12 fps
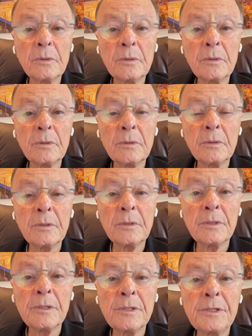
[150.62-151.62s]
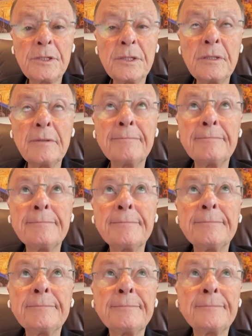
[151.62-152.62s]
He is something,
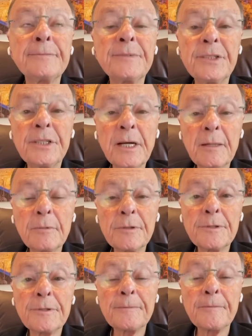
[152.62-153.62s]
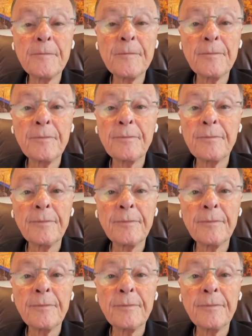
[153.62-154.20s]
let's say,